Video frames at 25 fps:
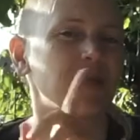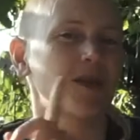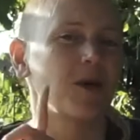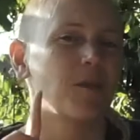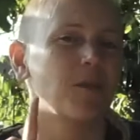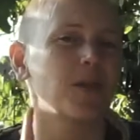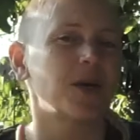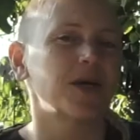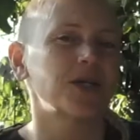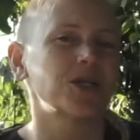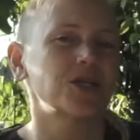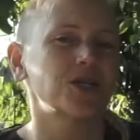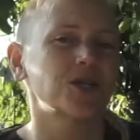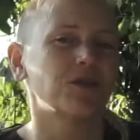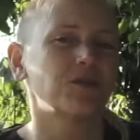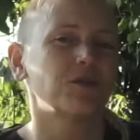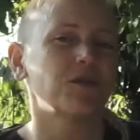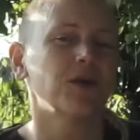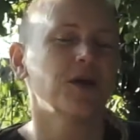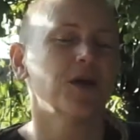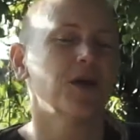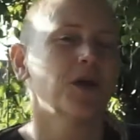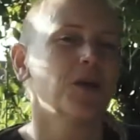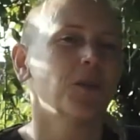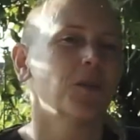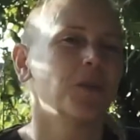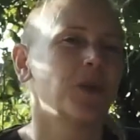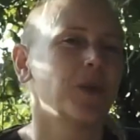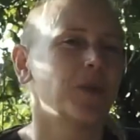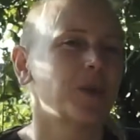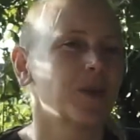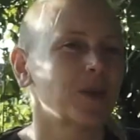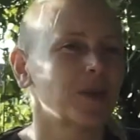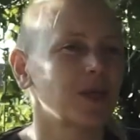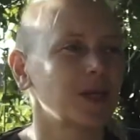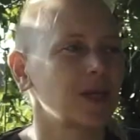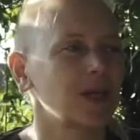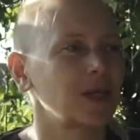a bunch of
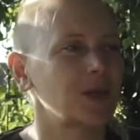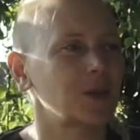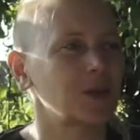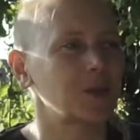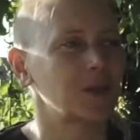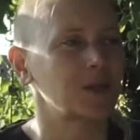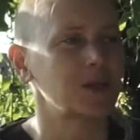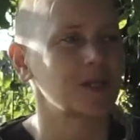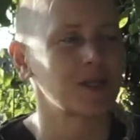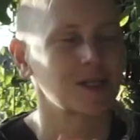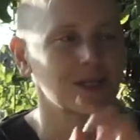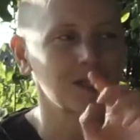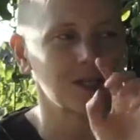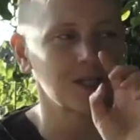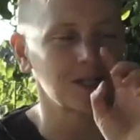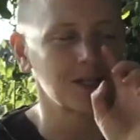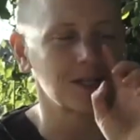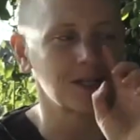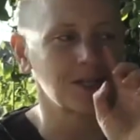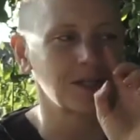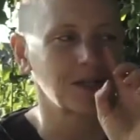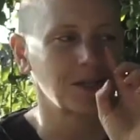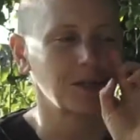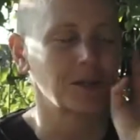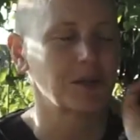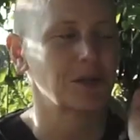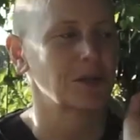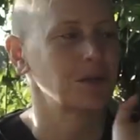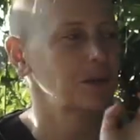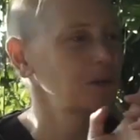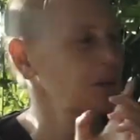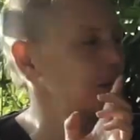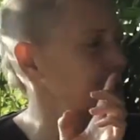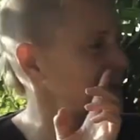people in the audience just, you know,